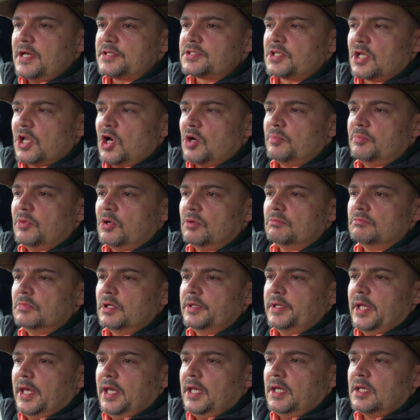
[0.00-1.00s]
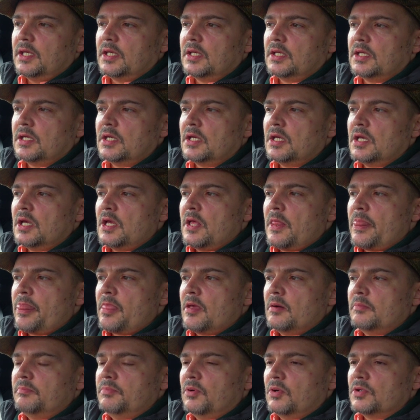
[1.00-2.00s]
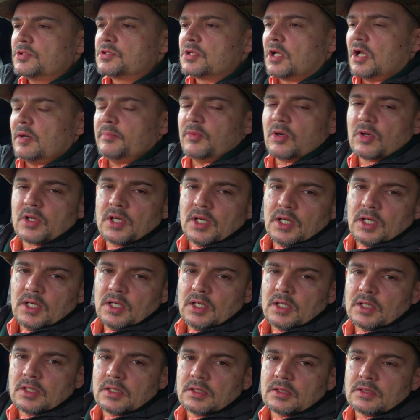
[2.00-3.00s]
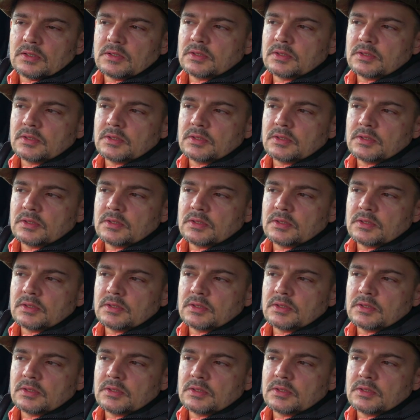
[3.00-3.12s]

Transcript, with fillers: Yeah, it's a lot more money, but it's a lot more car,